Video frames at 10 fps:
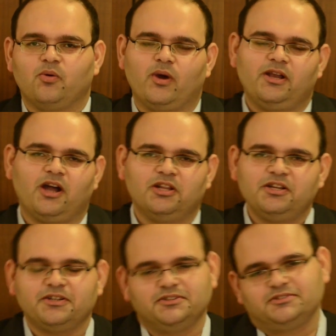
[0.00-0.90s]
While other
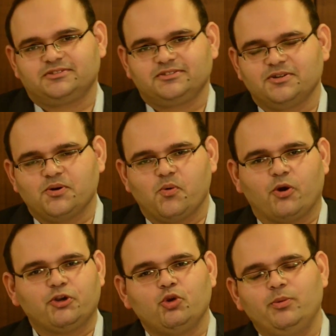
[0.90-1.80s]
kids
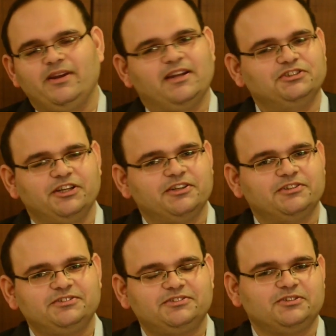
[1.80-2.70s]
wanted to be
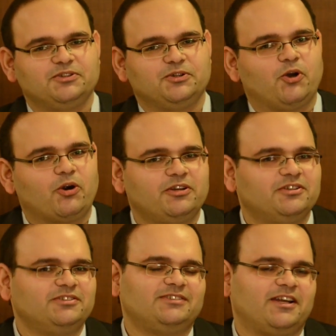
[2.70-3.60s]
engineers,
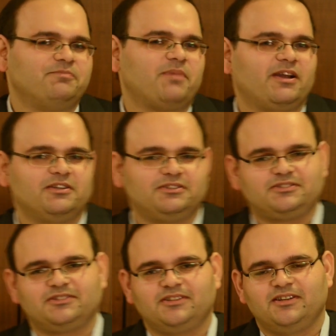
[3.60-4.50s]
doctors, and
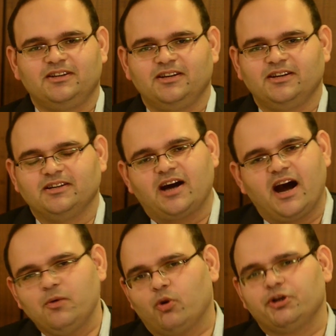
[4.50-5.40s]
pilots,
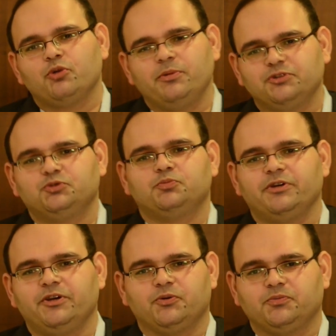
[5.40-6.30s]
I wanted to be a
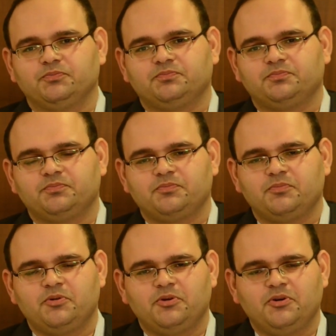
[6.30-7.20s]
superhero.
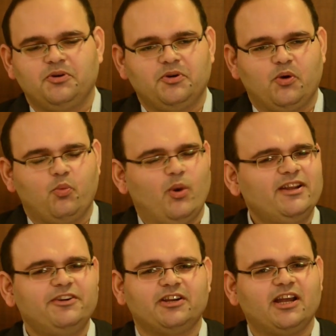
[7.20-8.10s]
When
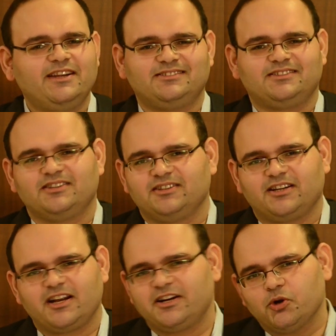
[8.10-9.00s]
I realized
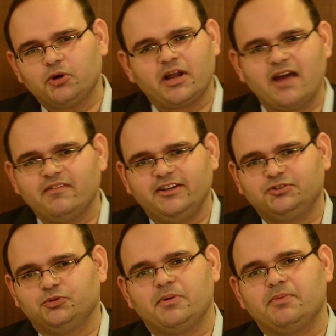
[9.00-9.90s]
that I did not have any
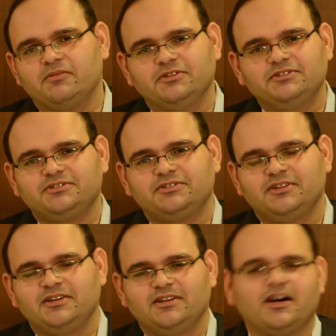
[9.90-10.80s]
superpowers,
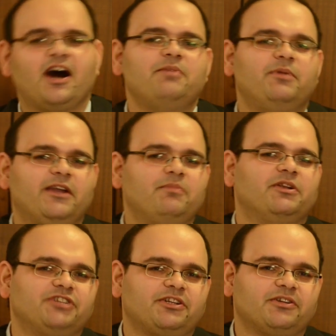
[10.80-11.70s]
I became
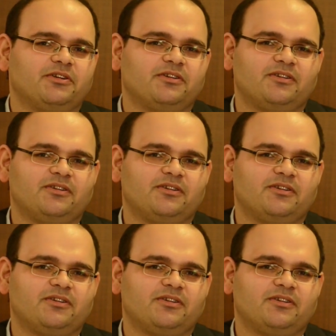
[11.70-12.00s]
dejected.